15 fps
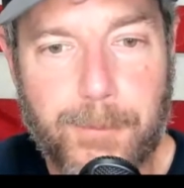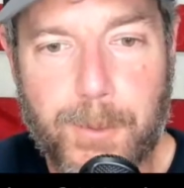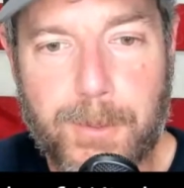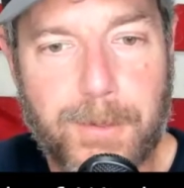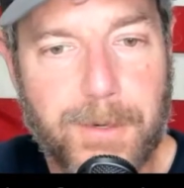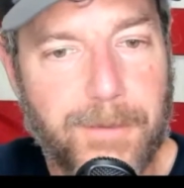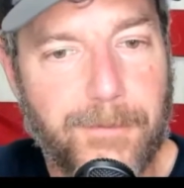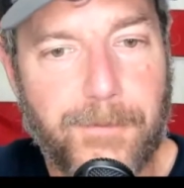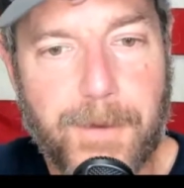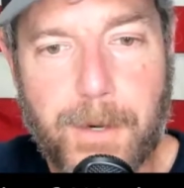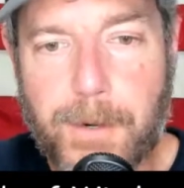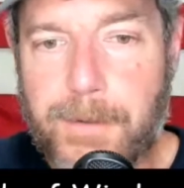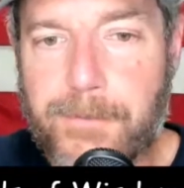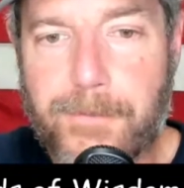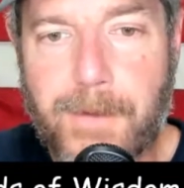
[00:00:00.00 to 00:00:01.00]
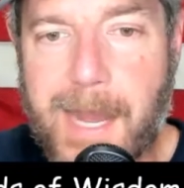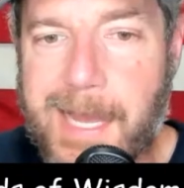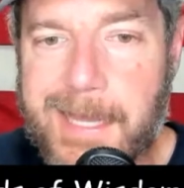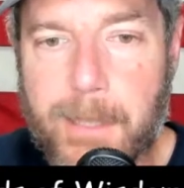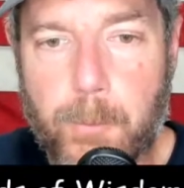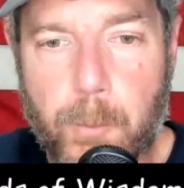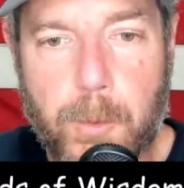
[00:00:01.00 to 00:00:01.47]
We were in a very
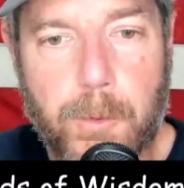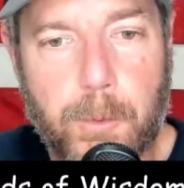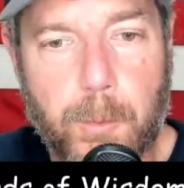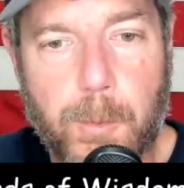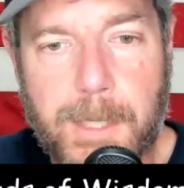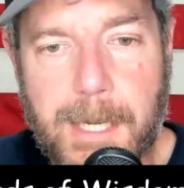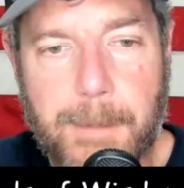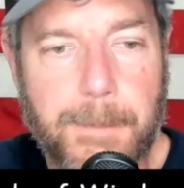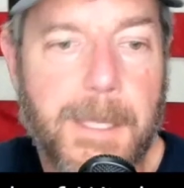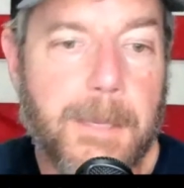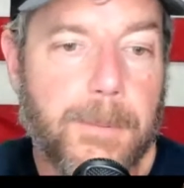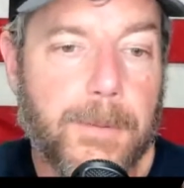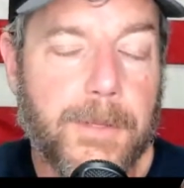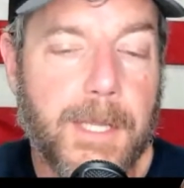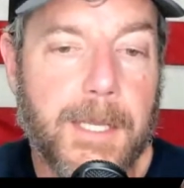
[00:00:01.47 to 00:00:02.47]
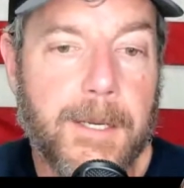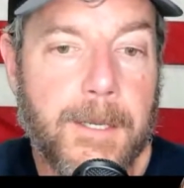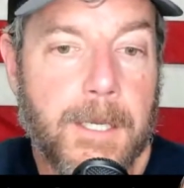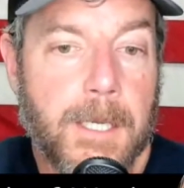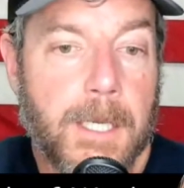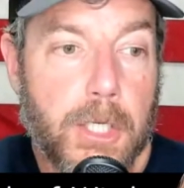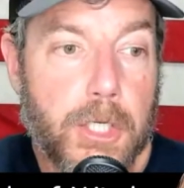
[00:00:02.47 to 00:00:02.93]
violent world. We got people that
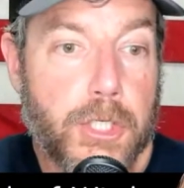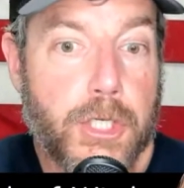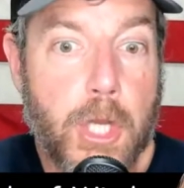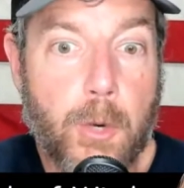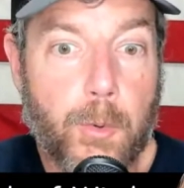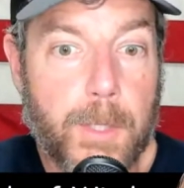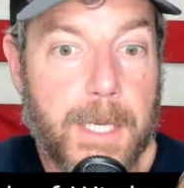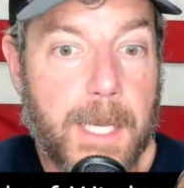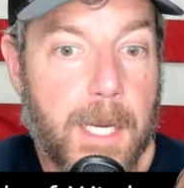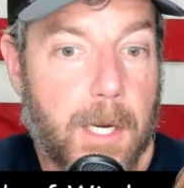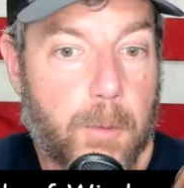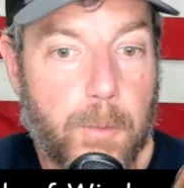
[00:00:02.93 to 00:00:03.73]
don't care.